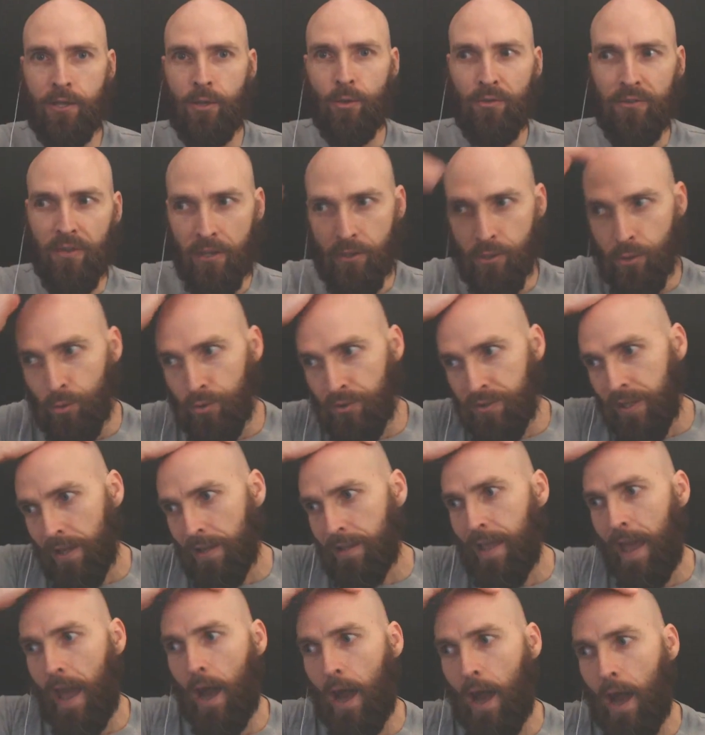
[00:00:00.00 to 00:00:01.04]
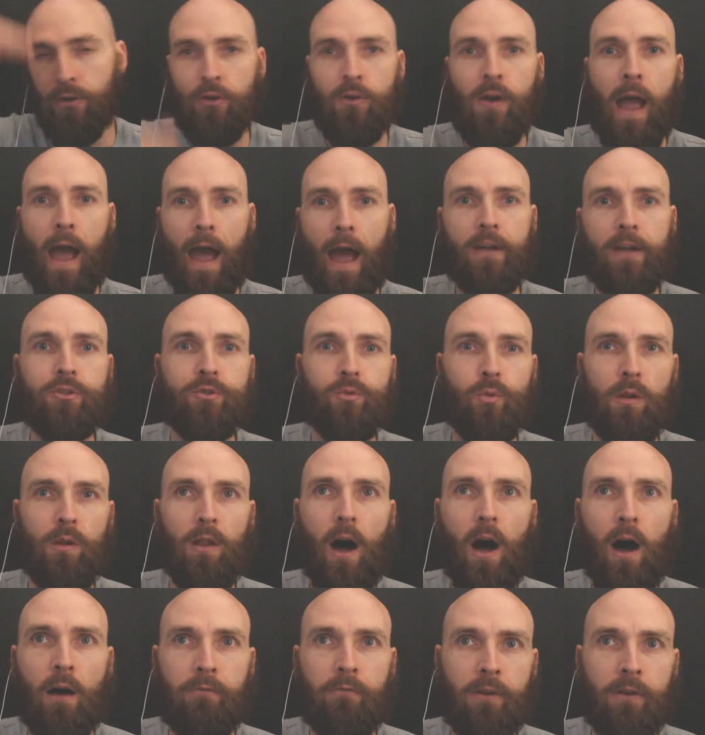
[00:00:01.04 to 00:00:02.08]
you said, you dig out your actual
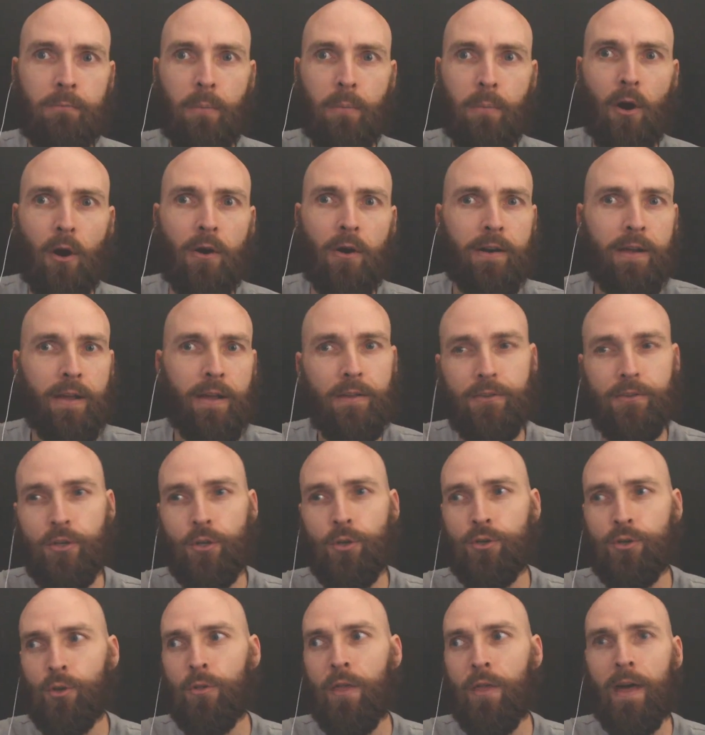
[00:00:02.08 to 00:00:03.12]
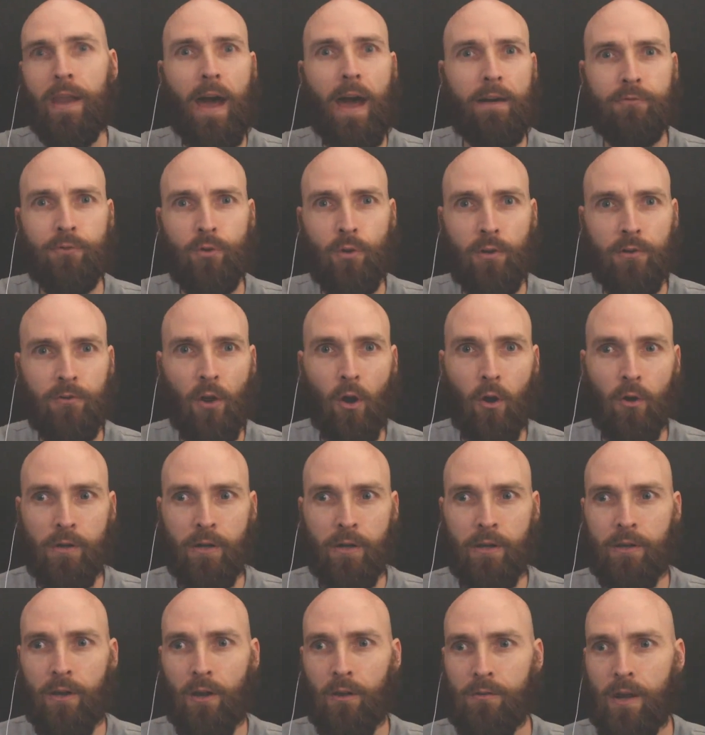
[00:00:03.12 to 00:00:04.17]
oven part. Do you do that after it's
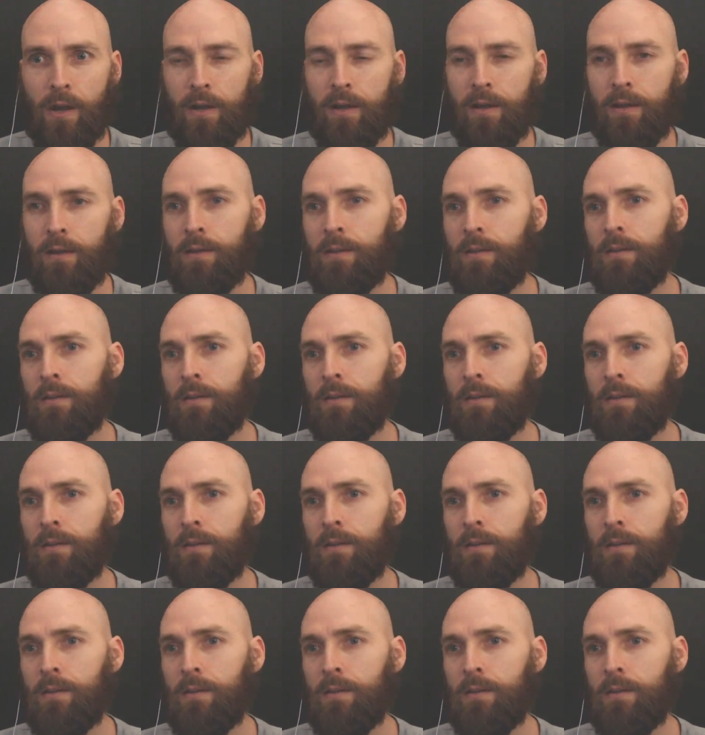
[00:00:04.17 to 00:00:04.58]
hardened already?